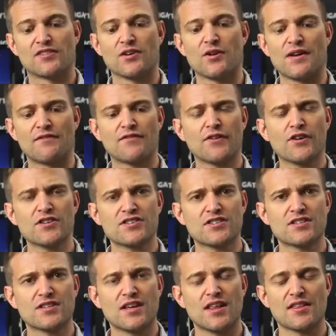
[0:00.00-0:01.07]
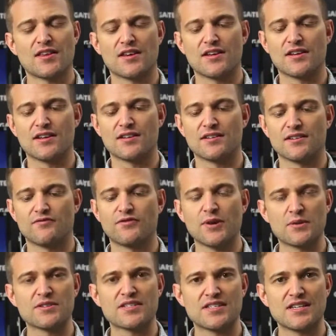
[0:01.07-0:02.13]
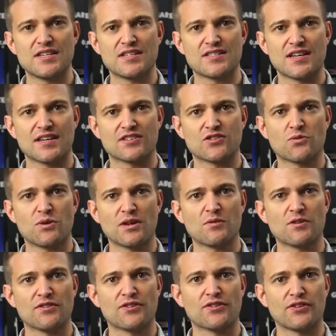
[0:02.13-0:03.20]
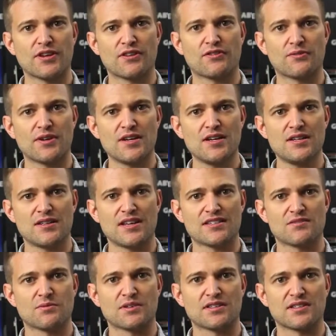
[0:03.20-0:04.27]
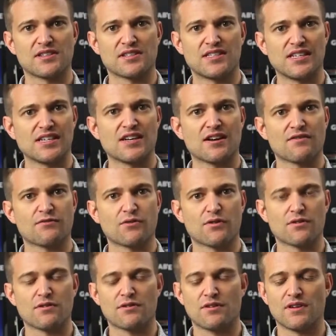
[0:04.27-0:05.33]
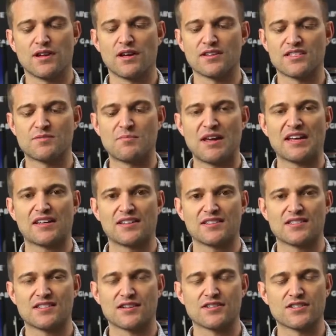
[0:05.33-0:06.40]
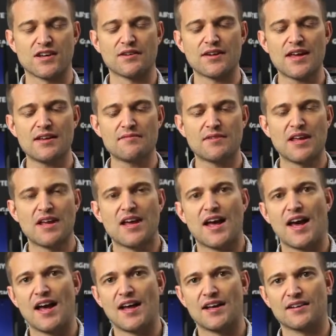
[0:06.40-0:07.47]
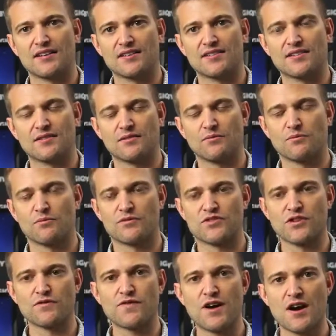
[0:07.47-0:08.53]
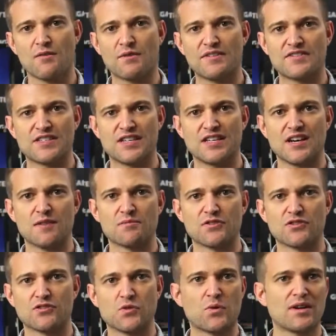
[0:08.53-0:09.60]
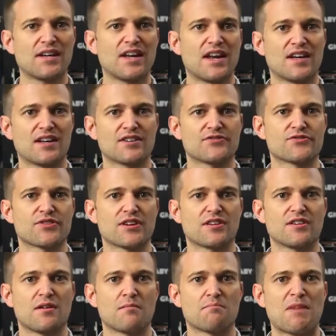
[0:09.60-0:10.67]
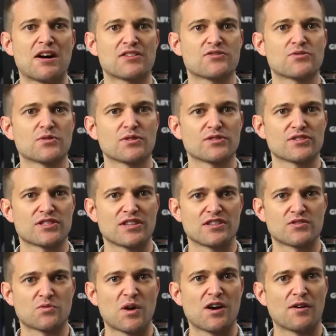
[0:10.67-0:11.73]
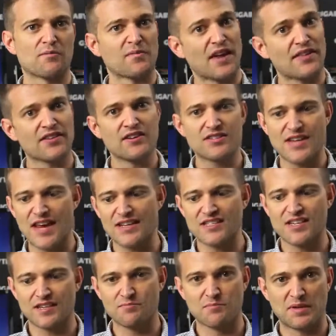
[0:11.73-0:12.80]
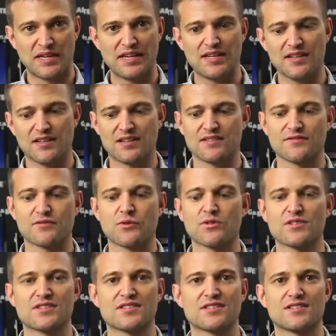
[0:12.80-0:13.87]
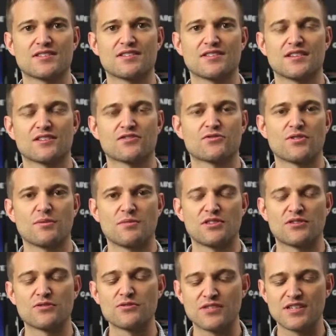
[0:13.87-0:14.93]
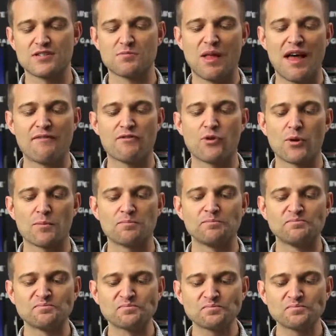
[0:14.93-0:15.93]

So at first, the frequency is at 2133. That's what the DDR4 spec starts out at. And so far, we've seen up to 2800 modules as well. And there's XMP, because of course this is the Extreme Enthusiast platform.